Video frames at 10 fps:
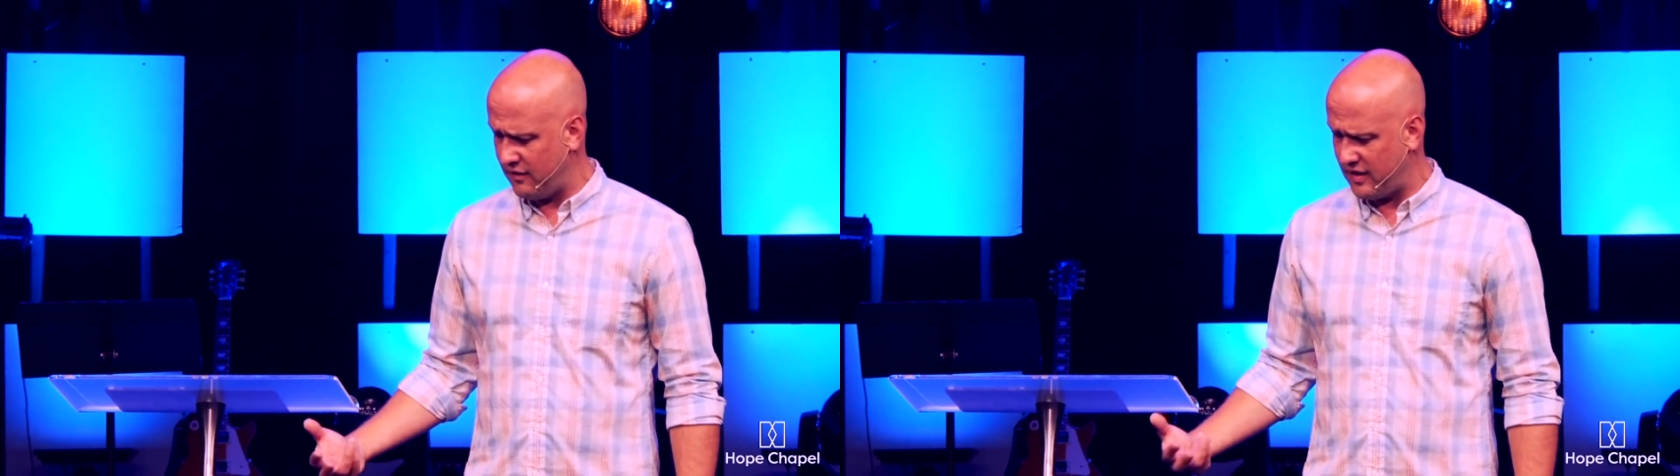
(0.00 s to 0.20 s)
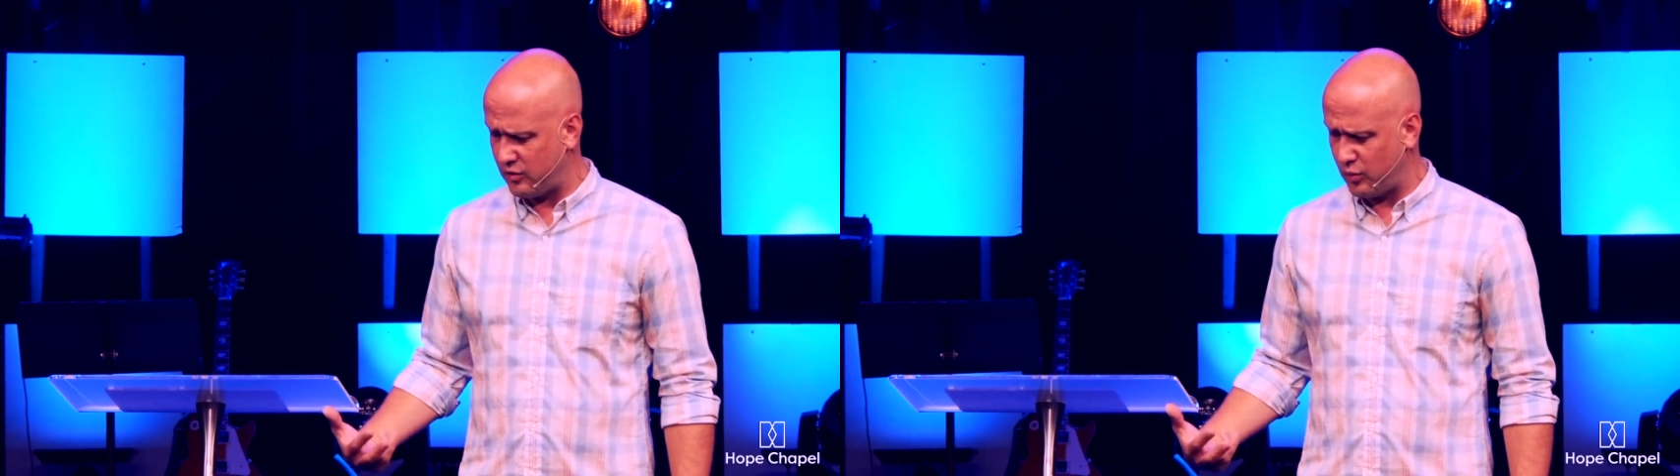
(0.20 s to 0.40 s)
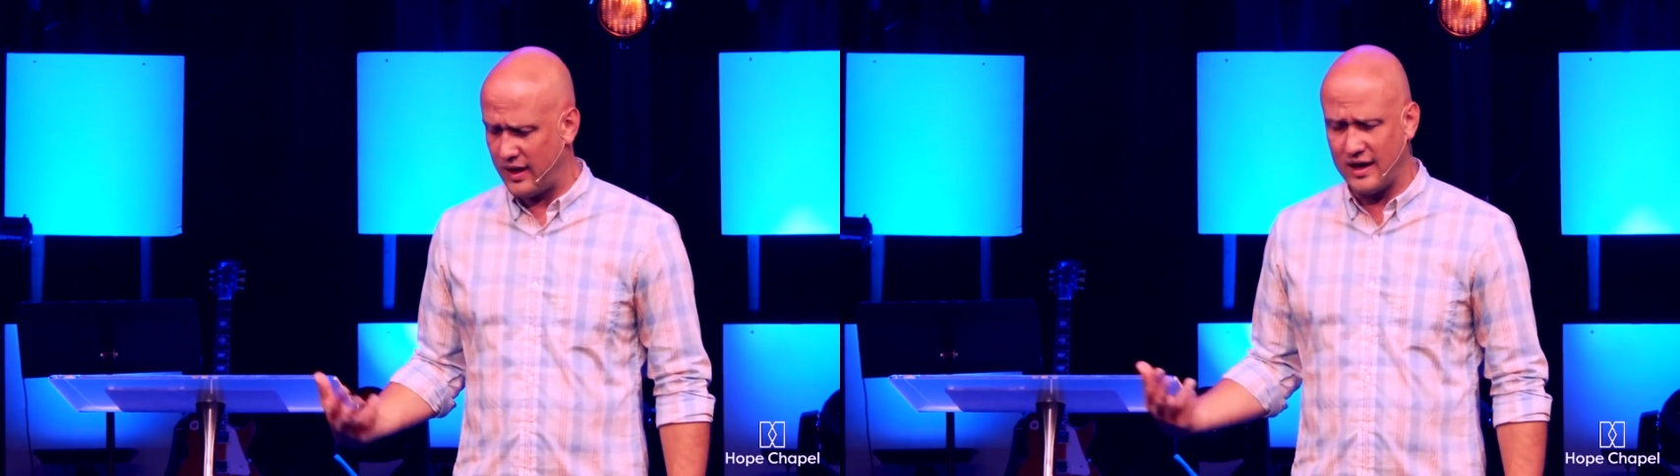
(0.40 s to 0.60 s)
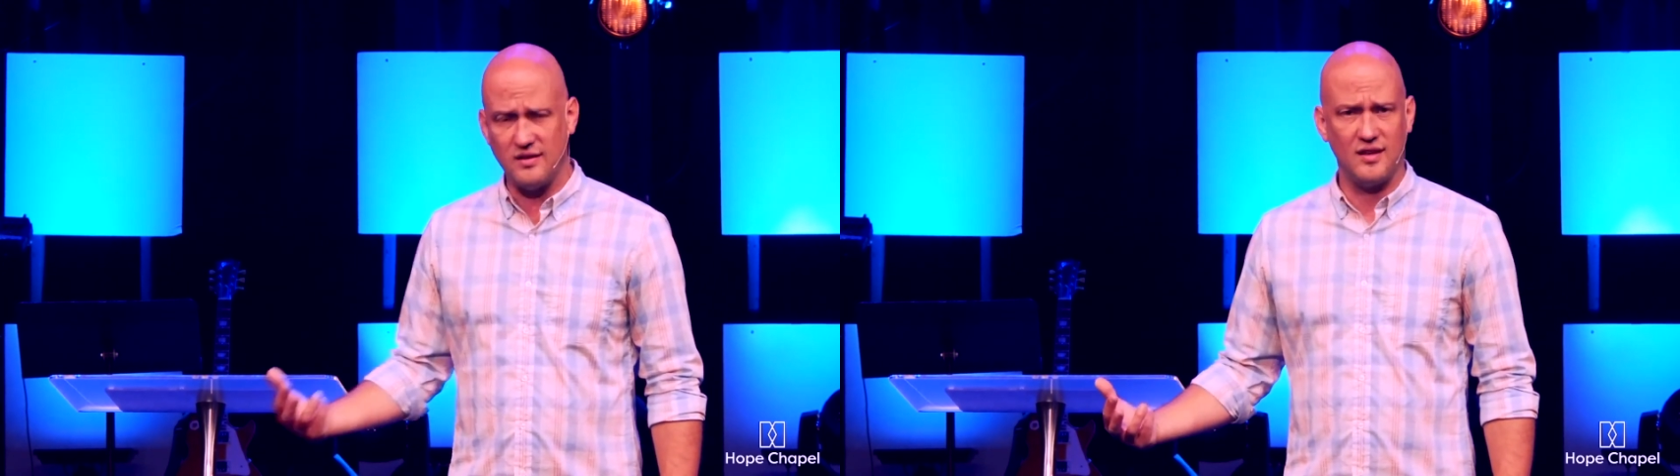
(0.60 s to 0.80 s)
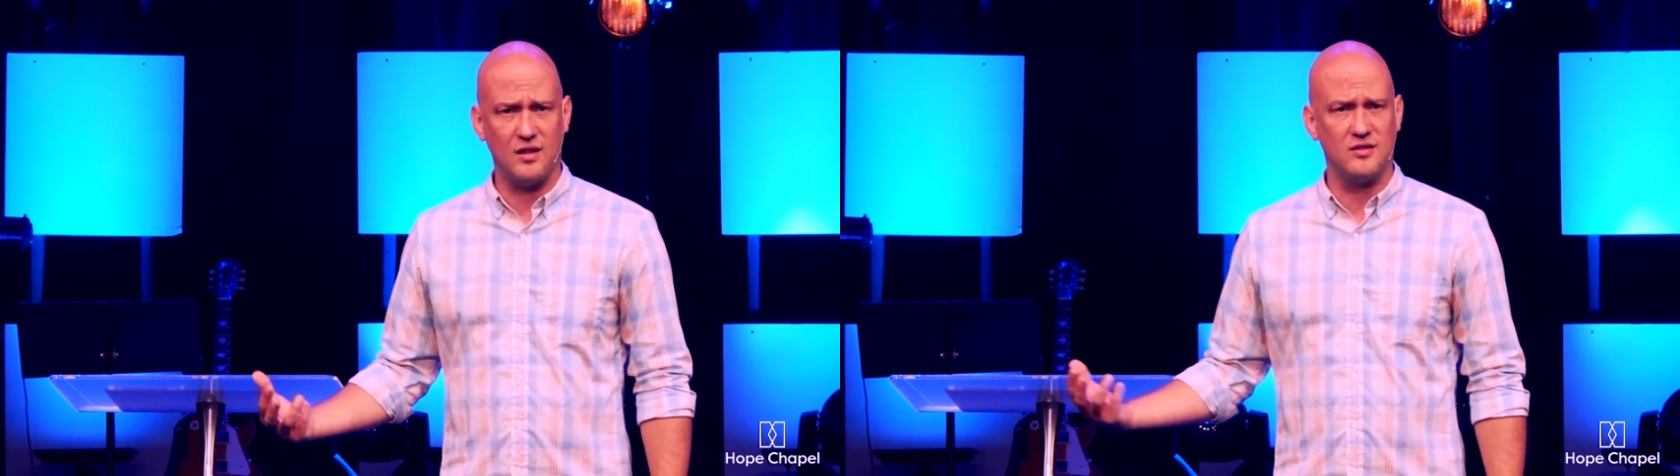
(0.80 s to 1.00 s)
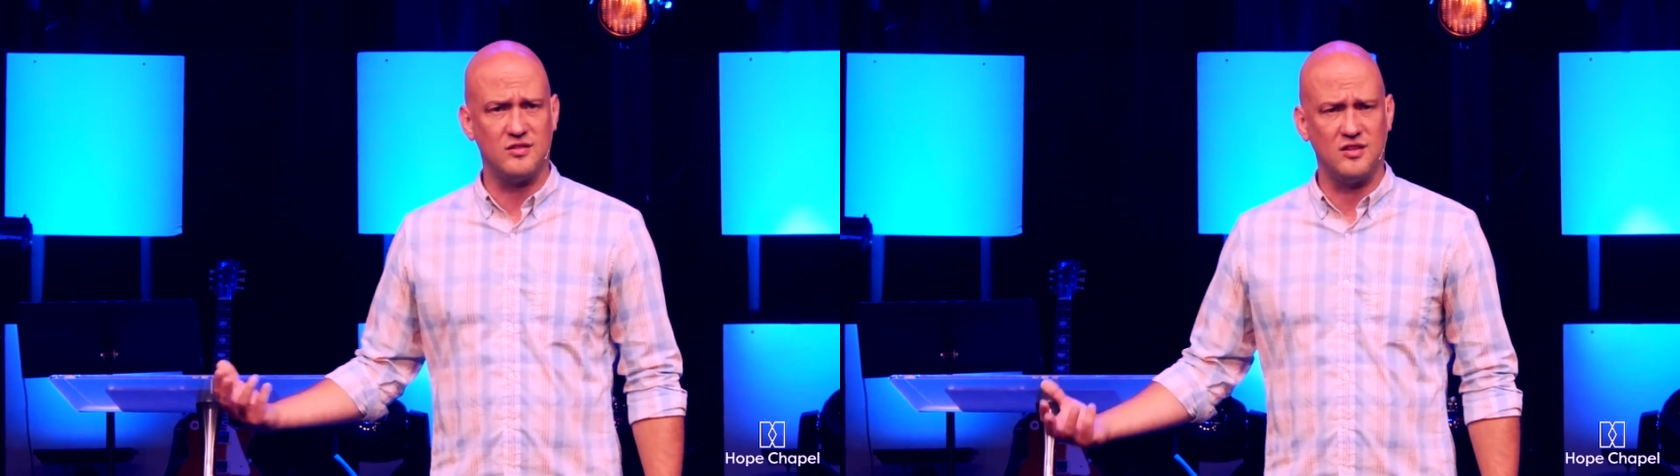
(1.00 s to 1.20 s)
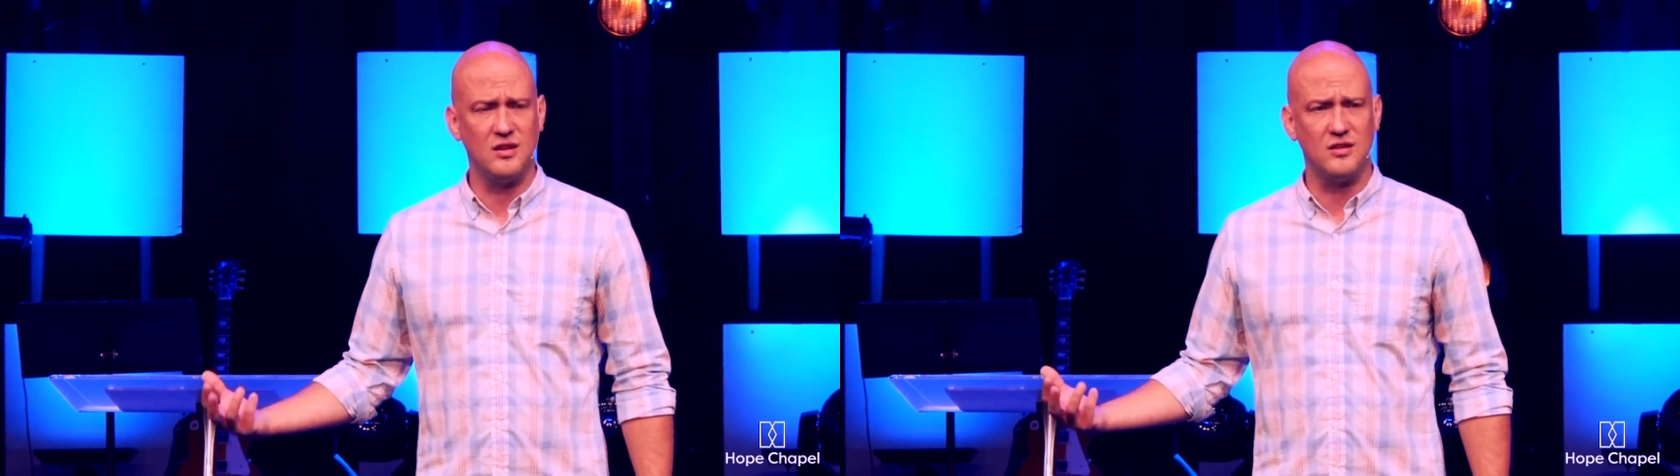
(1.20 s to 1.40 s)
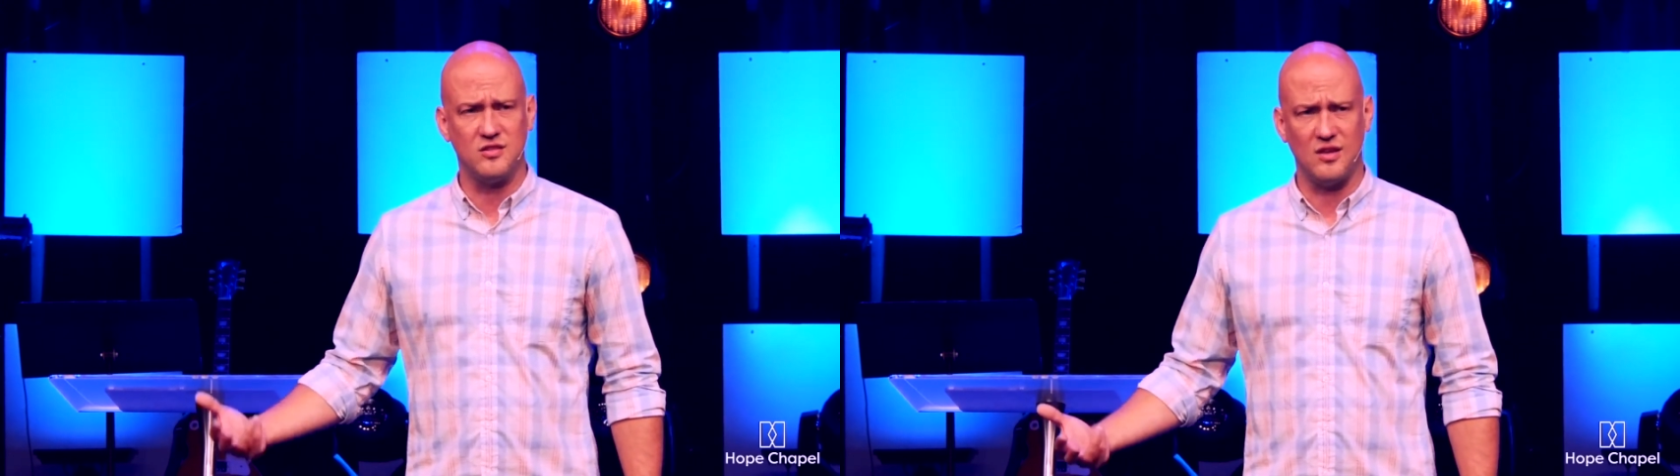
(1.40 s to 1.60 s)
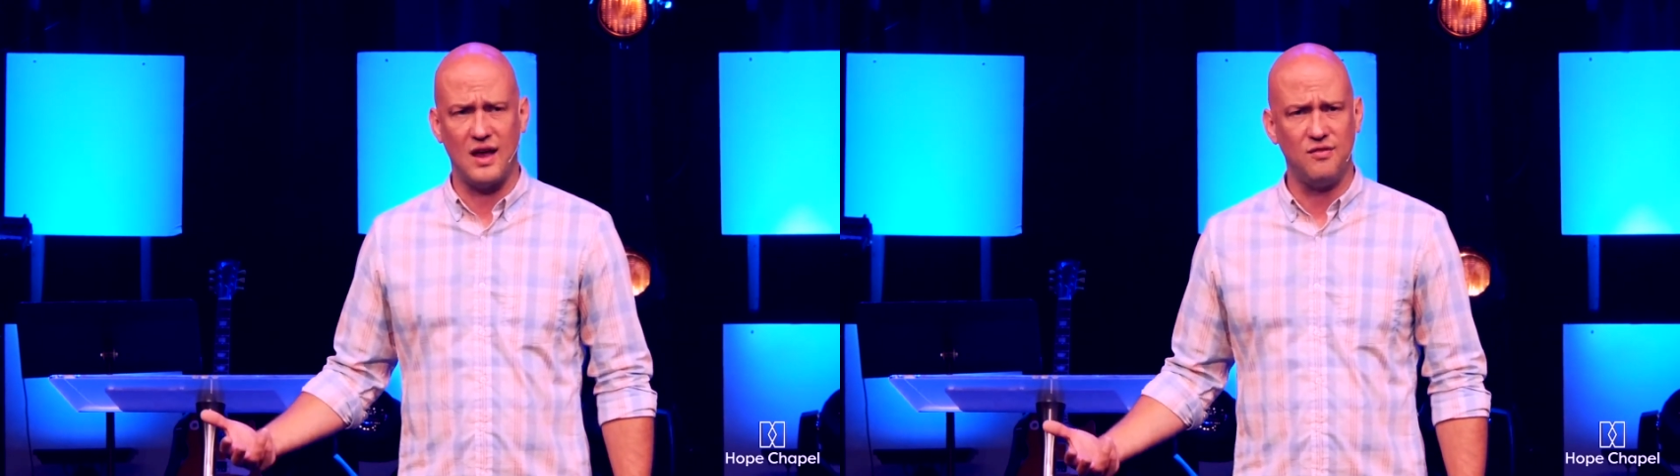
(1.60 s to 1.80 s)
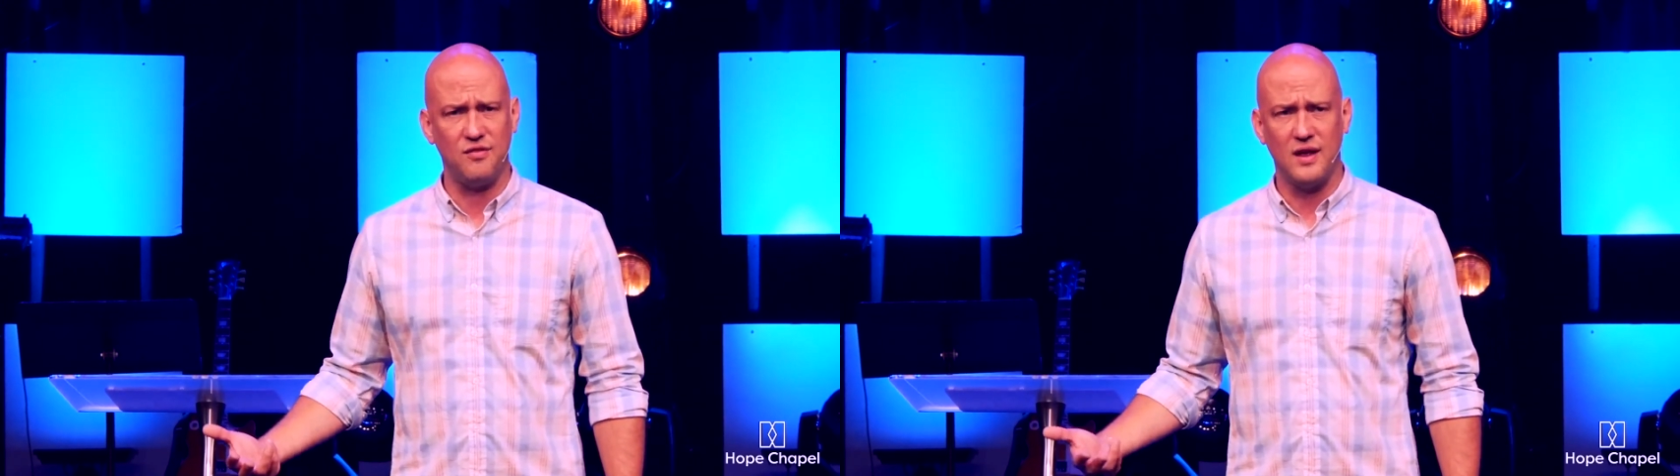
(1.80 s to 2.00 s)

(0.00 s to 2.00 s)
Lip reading: as we can tell, a sinless life,